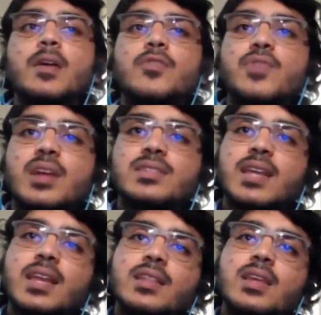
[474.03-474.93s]
We are okay.
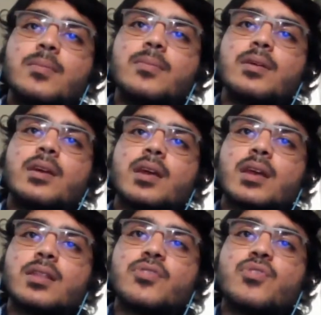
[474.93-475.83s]
selling them
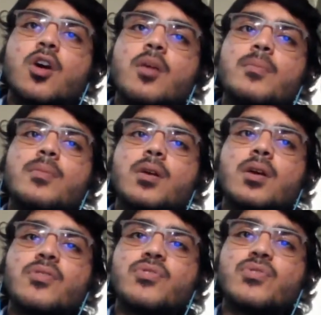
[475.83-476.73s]
in the form
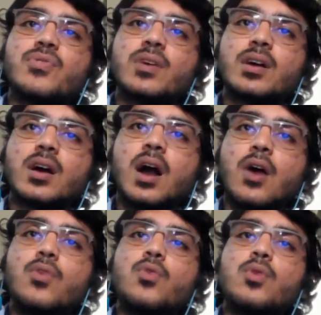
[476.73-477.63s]
of uh,
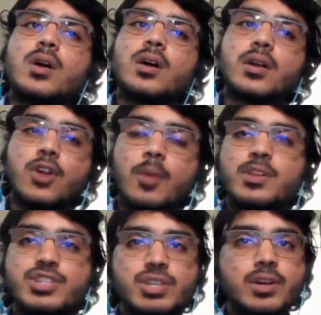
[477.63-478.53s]
how a normal
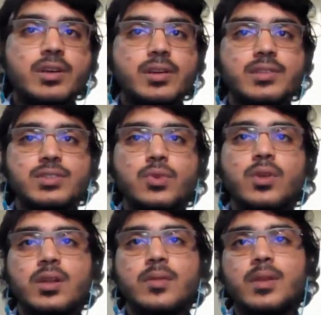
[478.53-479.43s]
shirt is
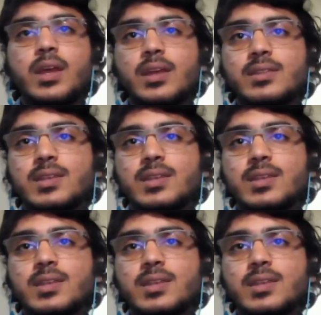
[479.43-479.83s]
sold, like in